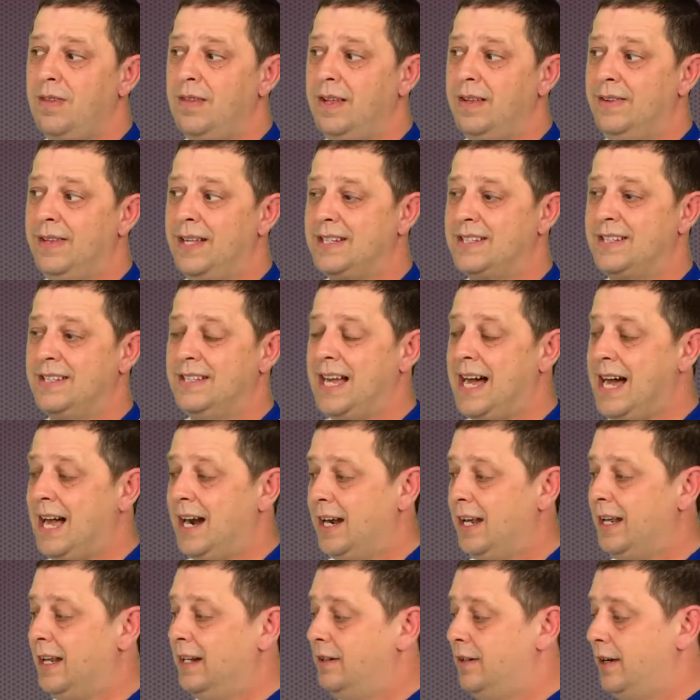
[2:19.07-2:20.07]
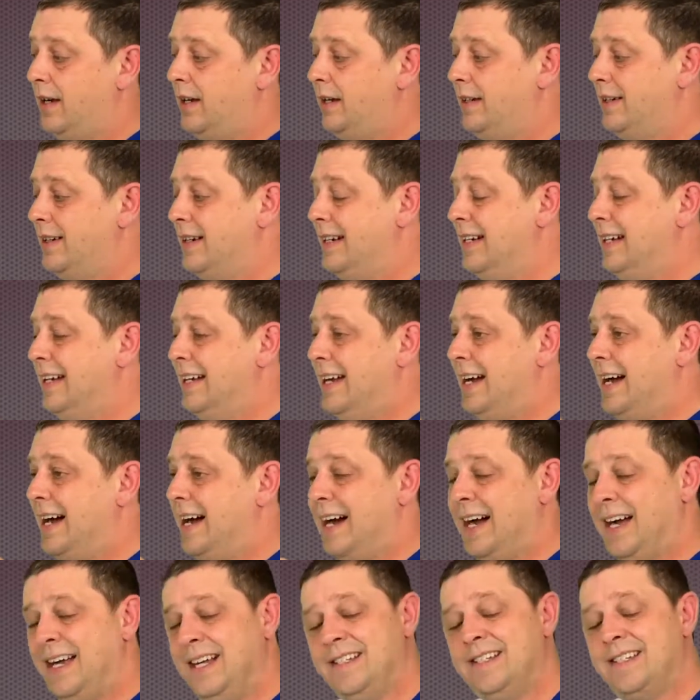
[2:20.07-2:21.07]
that's not an
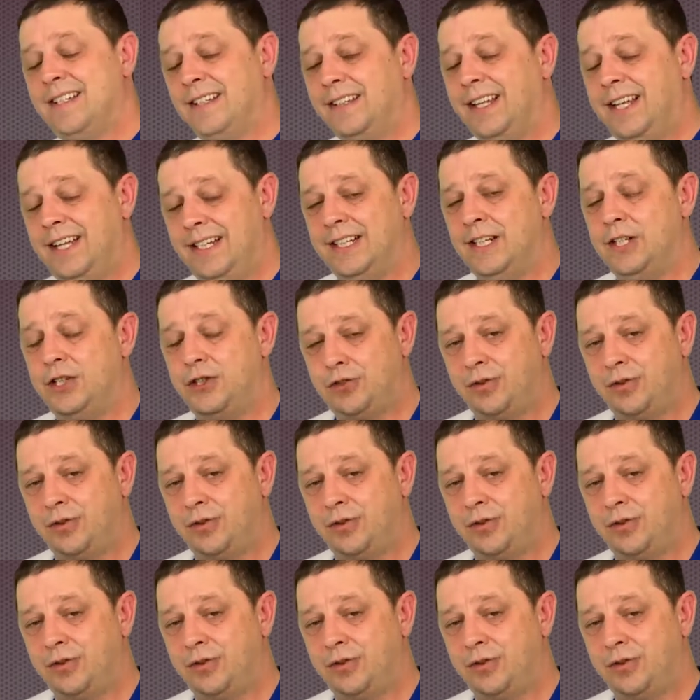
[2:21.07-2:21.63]
isolated